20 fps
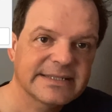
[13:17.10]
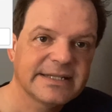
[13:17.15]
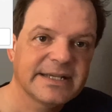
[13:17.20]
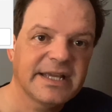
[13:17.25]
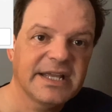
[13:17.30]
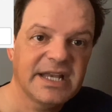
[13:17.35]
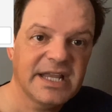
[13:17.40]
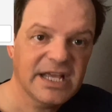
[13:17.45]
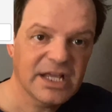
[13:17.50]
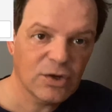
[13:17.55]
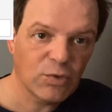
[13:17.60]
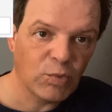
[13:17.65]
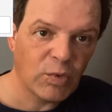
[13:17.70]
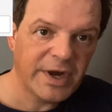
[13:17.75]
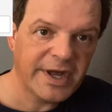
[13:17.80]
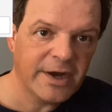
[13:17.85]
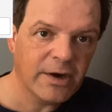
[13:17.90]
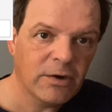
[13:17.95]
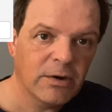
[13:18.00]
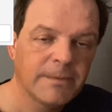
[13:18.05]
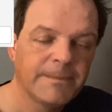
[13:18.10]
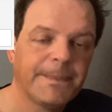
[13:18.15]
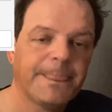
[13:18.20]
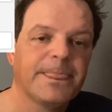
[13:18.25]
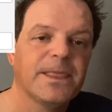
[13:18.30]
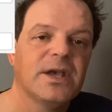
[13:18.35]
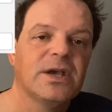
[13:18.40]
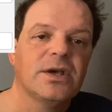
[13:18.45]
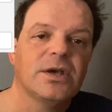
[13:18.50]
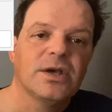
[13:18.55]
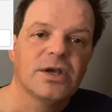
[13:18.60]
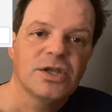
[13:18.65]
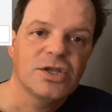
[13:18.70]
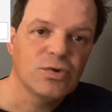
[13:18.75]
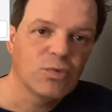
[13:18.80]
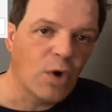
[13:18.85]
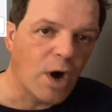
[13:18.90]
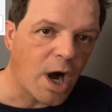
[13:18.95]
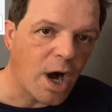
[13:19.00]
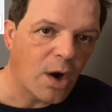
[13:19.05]
and hit well,
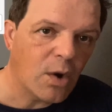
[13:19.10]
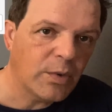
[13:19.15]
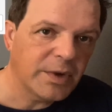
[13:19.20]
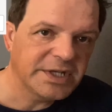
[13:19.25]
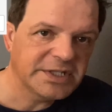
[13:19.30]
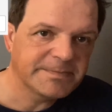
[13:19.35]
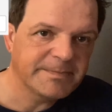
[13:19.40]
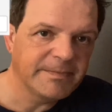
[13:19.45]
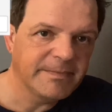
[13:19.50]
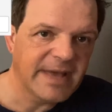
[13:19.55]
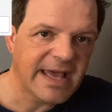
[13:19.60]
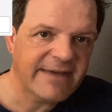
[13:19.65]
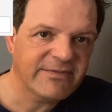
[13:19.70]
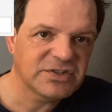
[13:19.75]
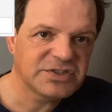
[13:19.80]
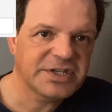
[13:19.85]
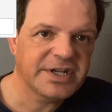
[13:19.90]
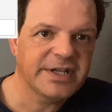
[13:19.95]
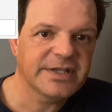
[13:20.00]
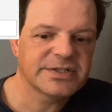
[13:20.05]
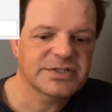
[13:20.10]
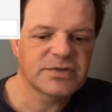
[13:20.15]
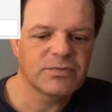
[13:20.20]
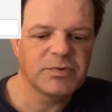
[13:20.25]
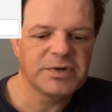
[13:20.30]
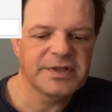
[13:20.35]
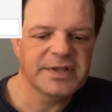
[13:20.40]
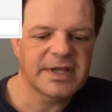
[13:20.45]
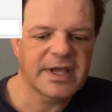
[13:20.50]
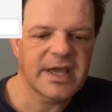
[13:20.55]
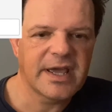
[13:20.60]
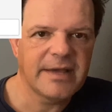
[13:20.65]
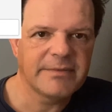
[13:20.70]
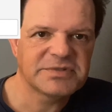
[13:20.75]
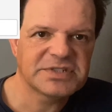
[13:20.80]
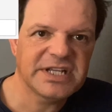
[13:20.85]
you will always have a chance to win the game.